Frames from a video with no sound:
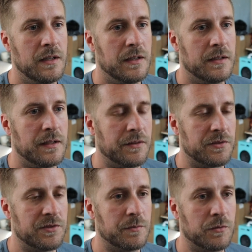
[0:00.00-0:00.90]
Now, there's
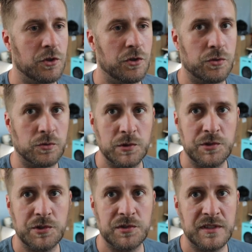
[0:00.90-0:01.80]
some
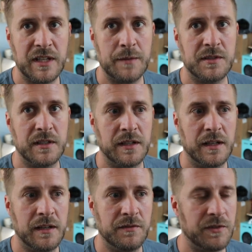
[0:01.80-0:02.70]
crucial steps that you
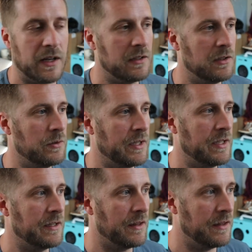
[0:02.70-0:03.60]
need to follow
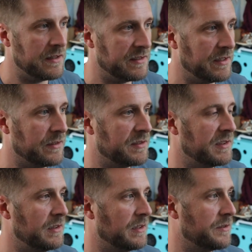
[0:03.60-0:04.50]
in this
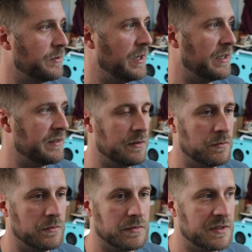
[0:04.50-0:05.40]
install, otherwise it
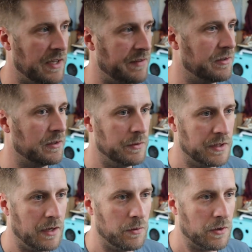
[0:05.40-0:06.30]
definitely will
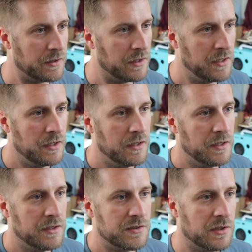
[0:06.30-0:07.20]
not work.
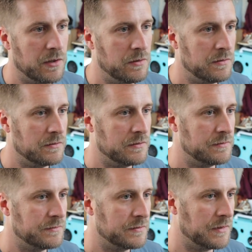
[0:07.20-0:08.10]
So,
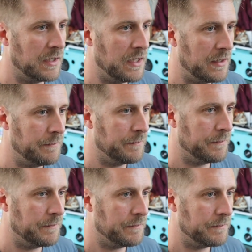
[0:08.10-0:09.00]
admin
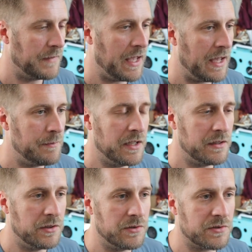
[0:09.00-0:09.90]

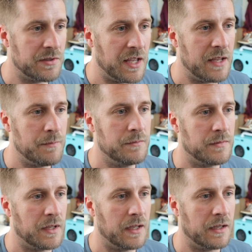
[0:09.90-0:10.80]
username
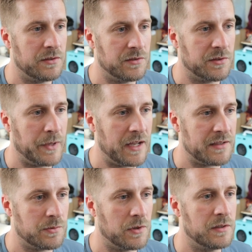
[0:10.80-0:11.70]
and user
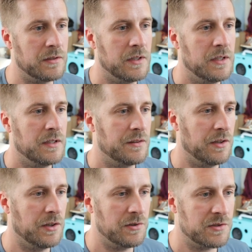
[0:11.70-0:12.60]
password, the
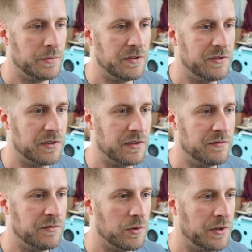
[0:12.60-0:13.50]
host will be filled in
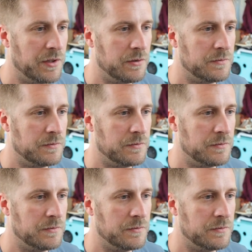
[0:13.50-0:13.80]
for you.